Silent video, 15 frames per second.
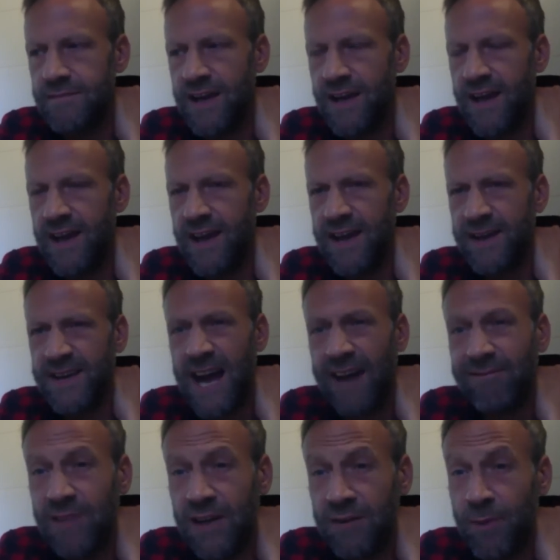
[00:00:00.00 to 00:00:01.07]
it
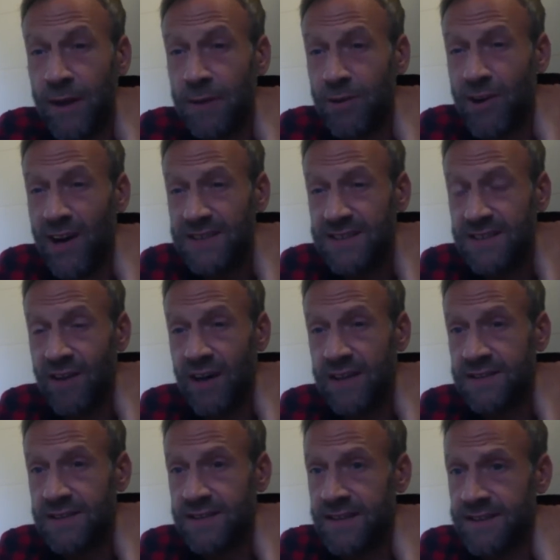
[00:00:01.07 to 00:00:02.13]
can leave people
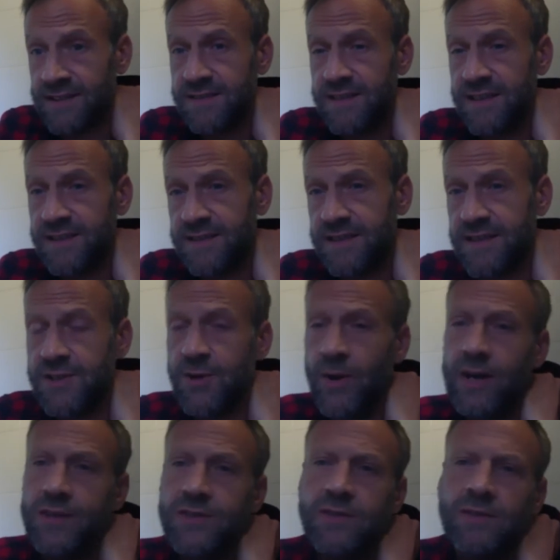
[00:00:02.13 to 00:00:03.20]
isolated, this
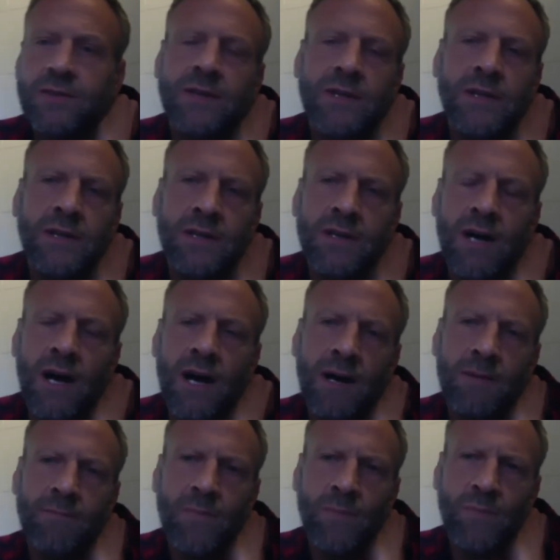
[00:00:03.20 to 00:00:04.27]
situation.
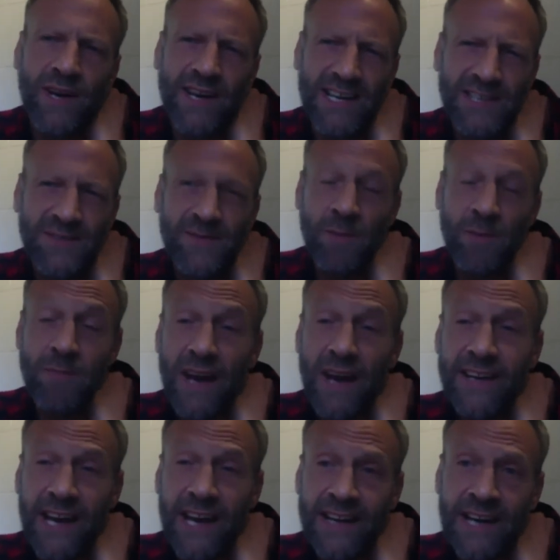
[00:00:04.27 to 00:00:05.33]
But I guess for
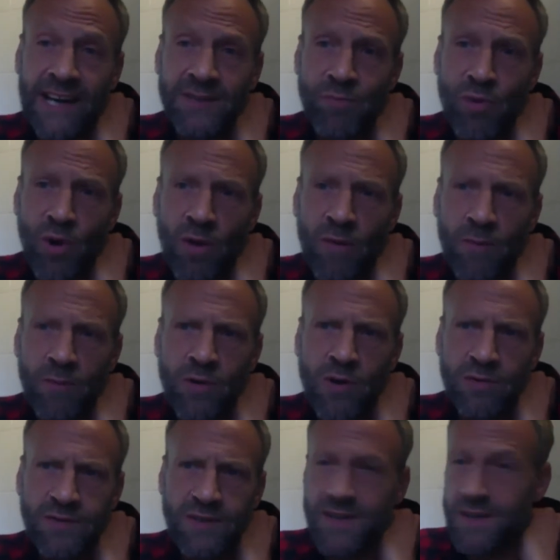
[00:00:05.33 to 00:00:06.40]
many, it has brought them
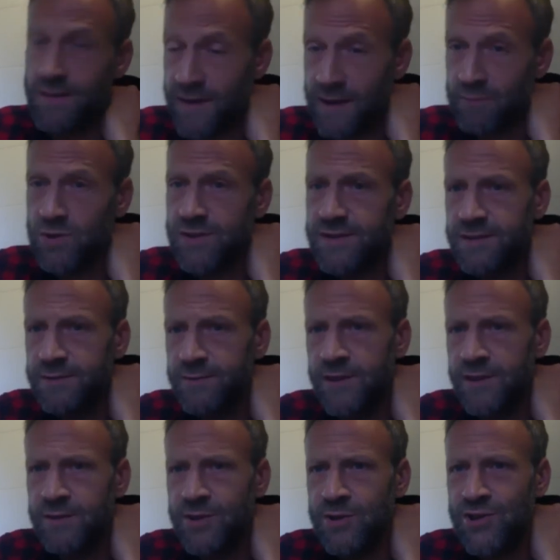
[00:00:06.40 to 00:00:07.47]
closer to the families.
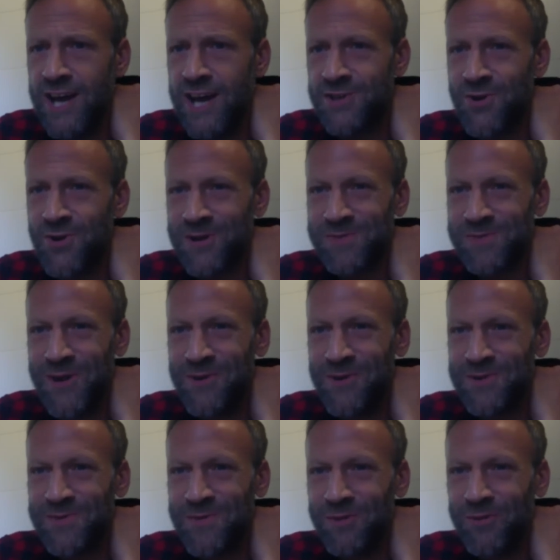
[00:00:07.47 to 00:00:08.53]
You shared your
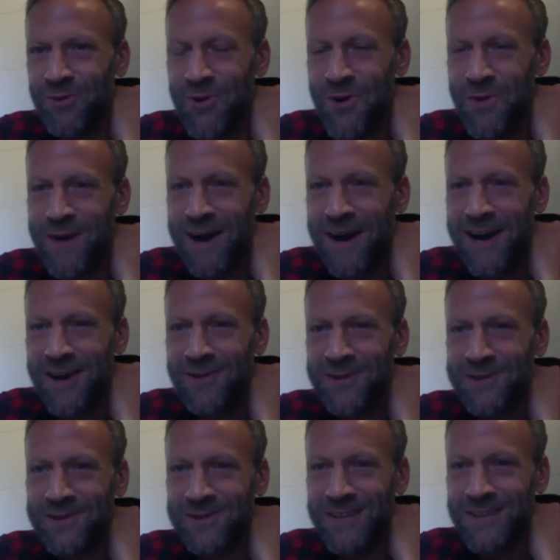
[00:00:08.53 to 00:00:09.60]
experience before about how
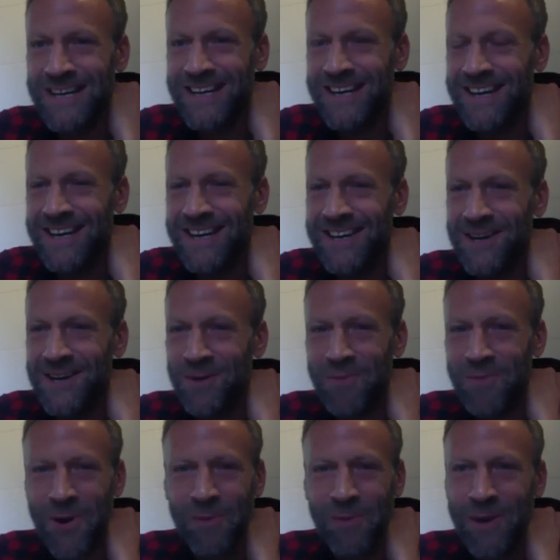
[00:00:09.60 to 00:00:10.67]
it's,
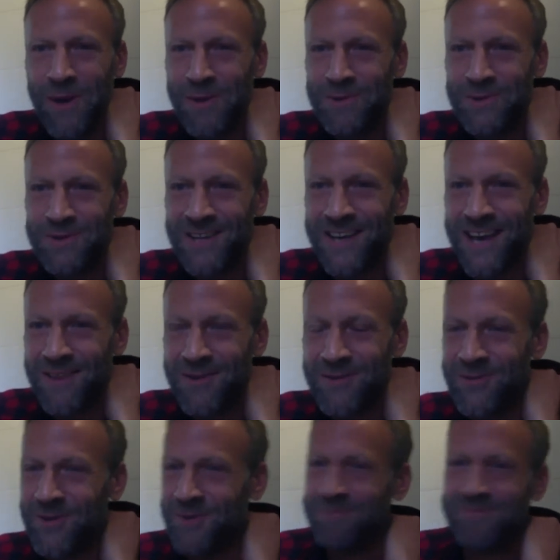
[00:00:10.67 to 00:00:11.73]
brought people together
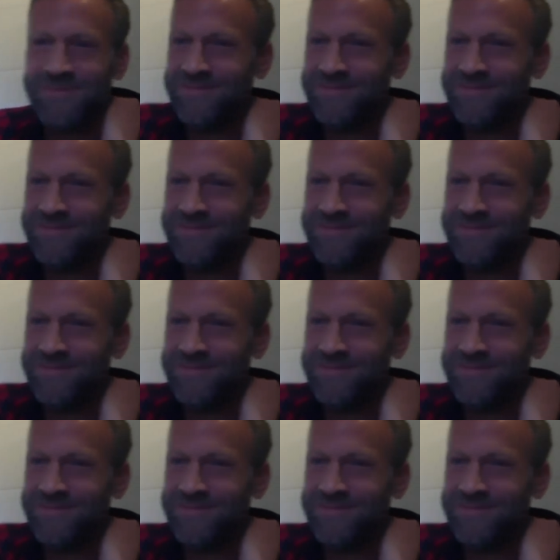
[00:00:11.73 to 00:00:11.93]
from,